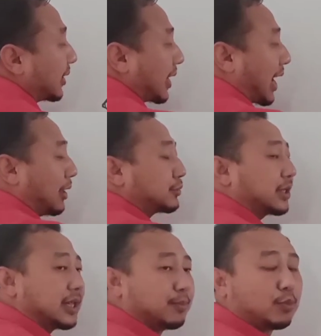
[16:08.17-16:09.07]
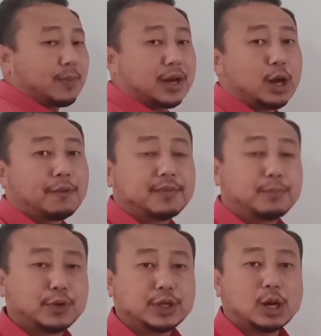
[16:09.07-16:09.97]
helps in the movement of the
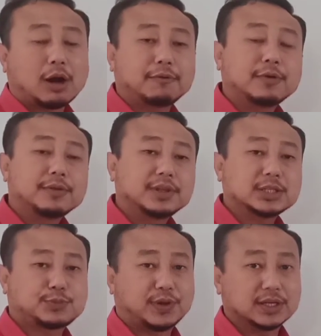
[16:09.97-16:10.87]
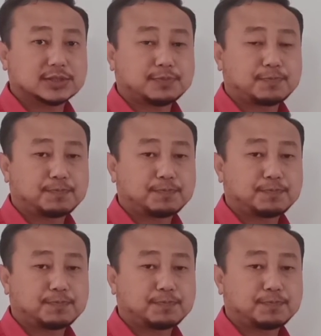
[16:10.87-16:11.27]
body of this fish.